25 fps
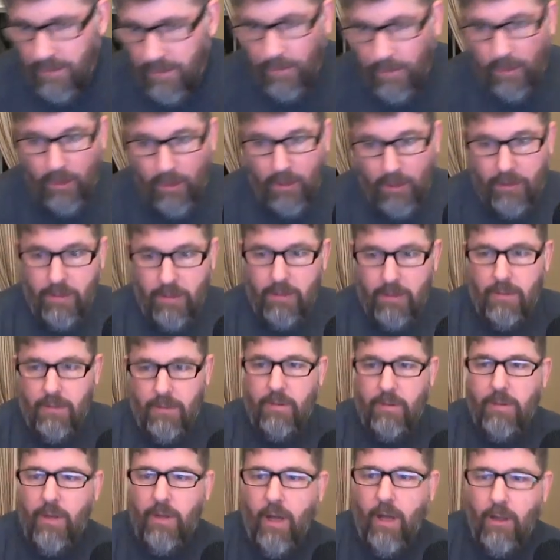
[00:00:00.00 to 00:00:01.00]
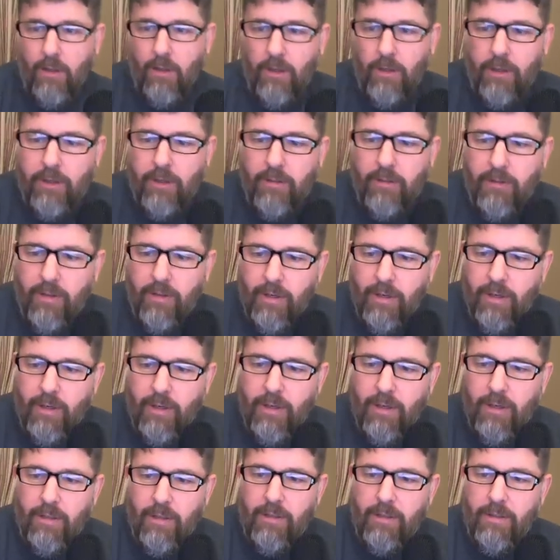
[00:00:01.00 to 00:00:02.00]
me look. I'll look at.
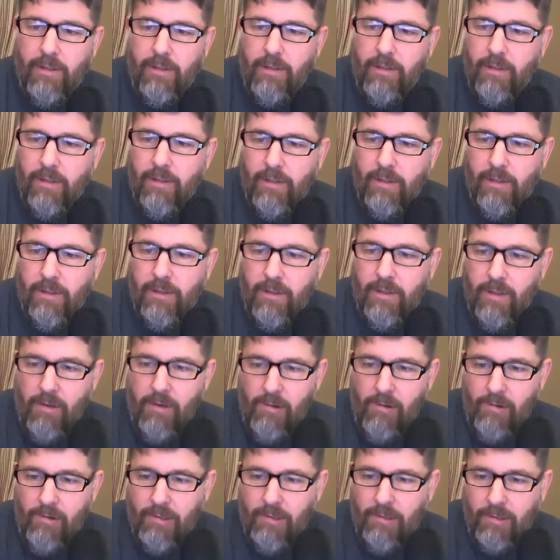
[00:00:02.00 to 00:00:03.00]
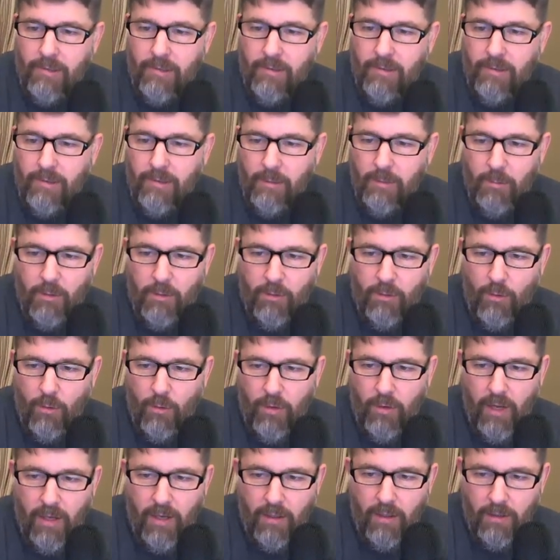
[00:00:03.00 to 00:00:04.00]
Let me scroll
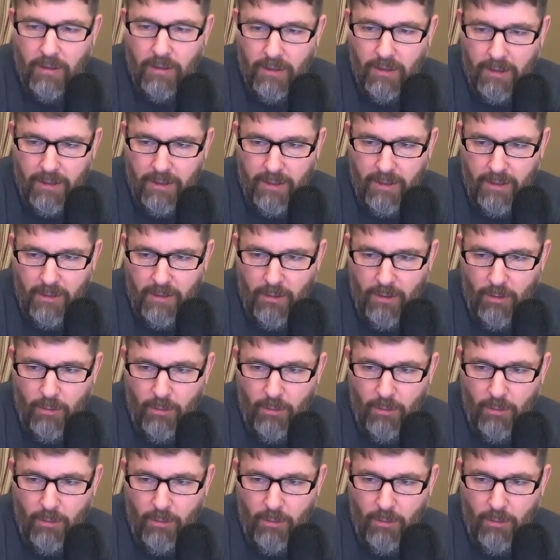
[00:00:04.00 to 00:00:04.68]
down a little